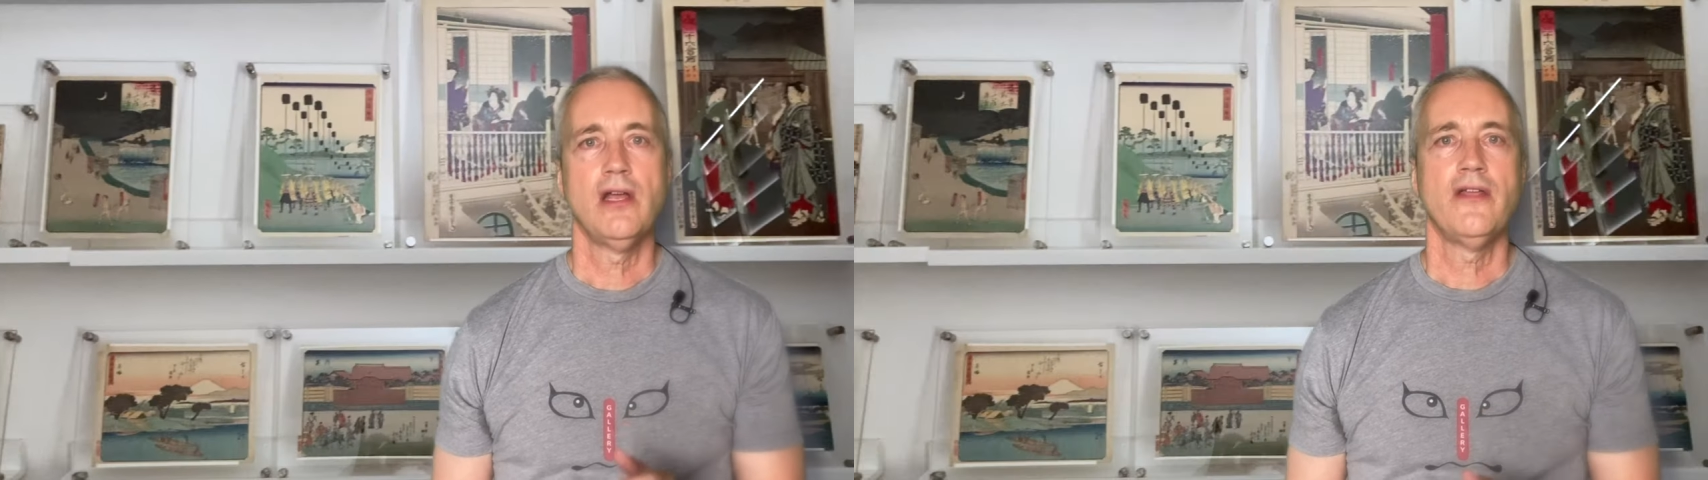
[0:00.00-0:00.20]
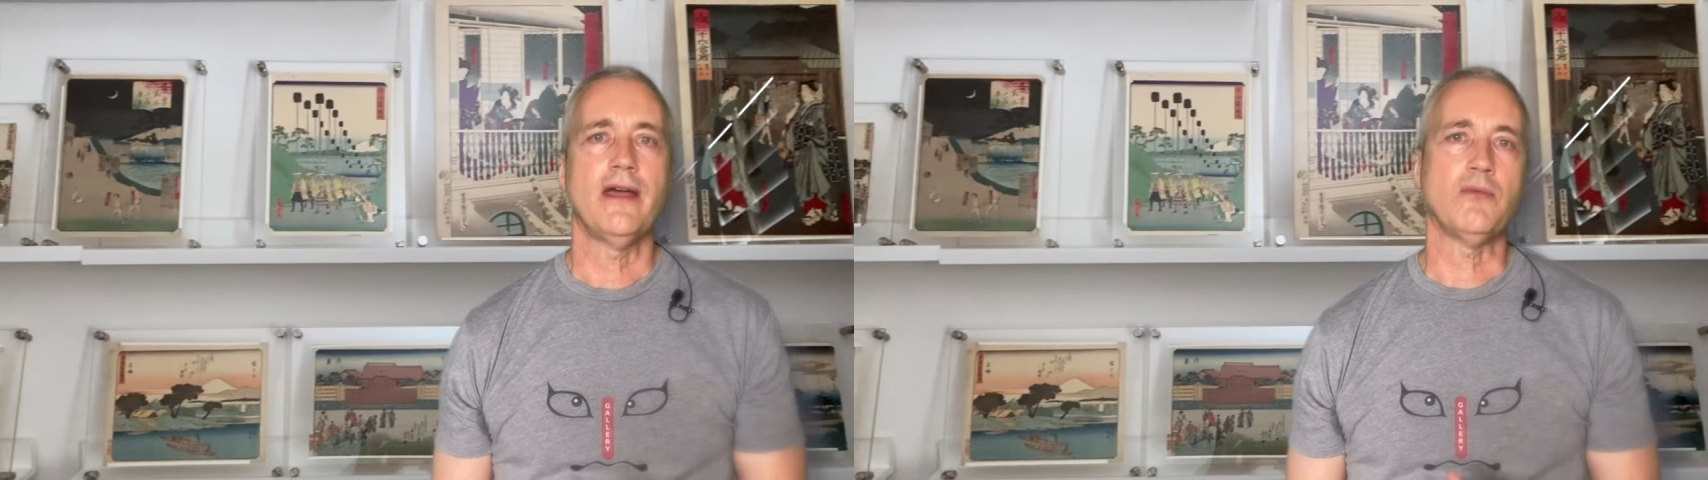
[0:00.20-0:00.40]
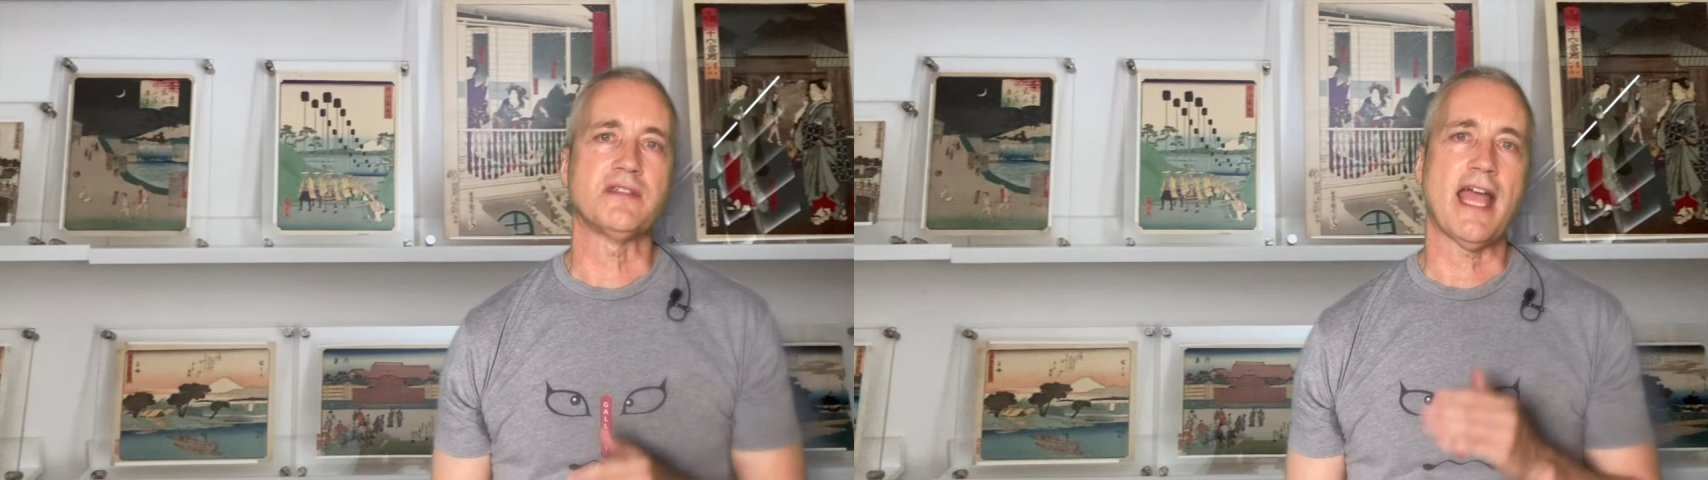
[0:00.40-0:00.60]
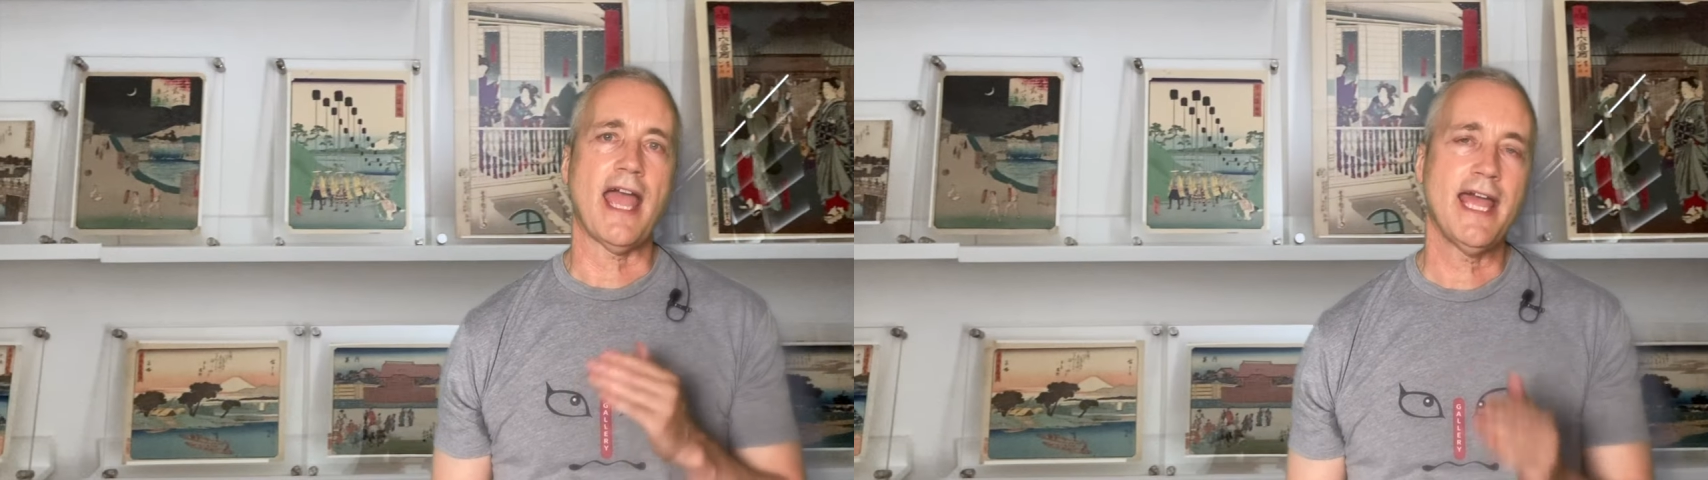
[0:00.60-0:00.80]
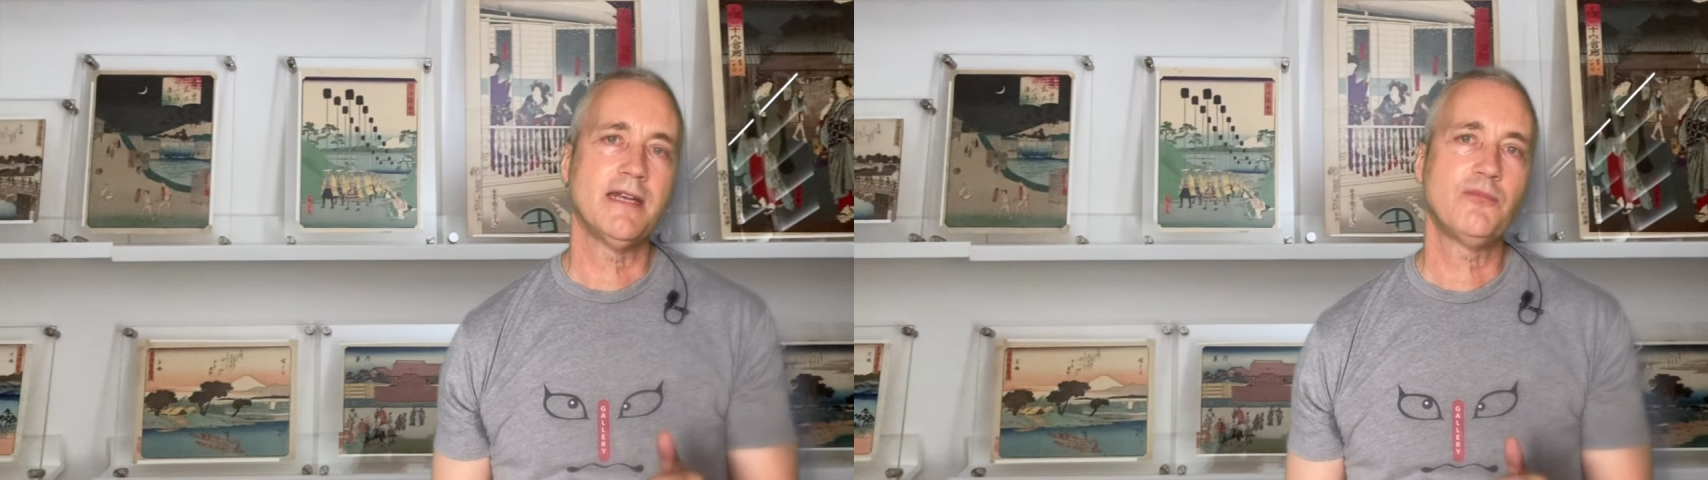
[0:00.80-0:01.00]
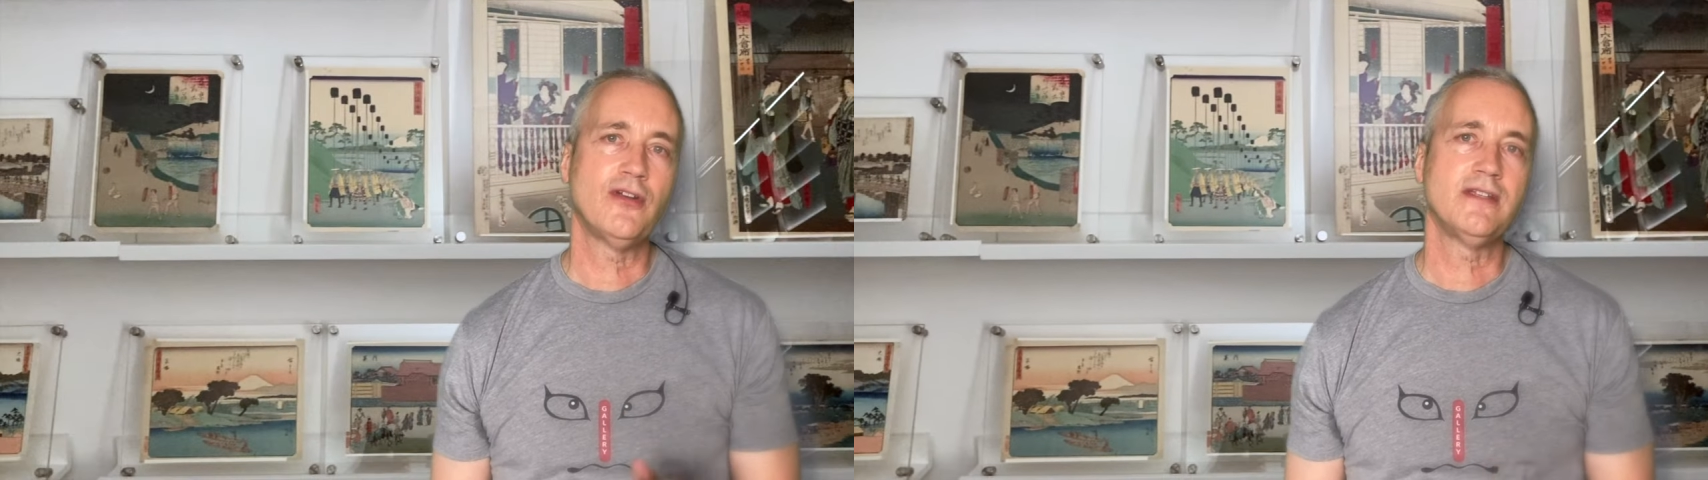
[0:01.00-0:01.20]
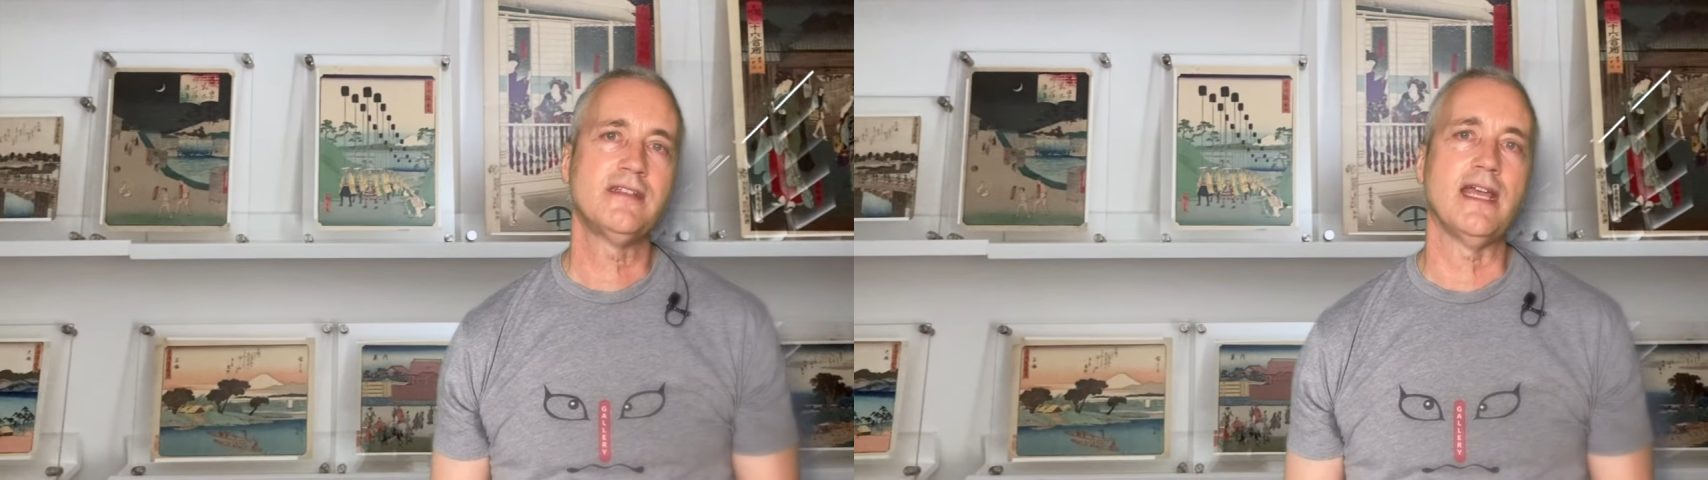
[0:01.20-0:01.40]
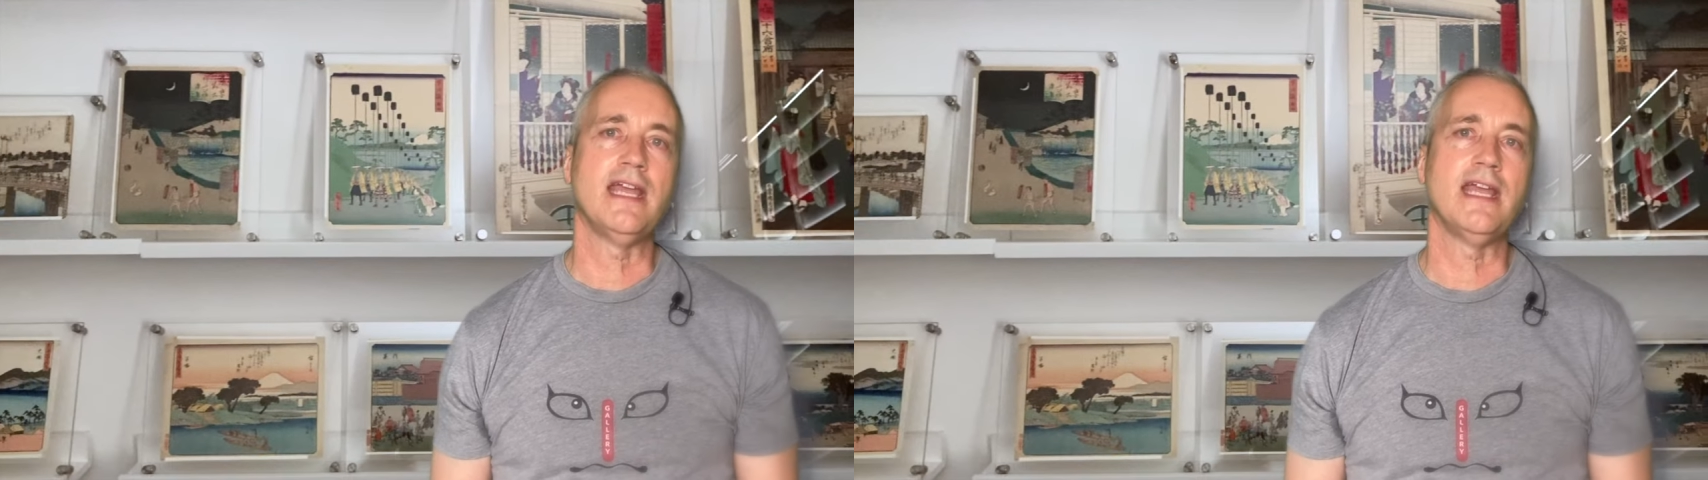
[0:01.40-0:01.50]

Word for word: that was hand printed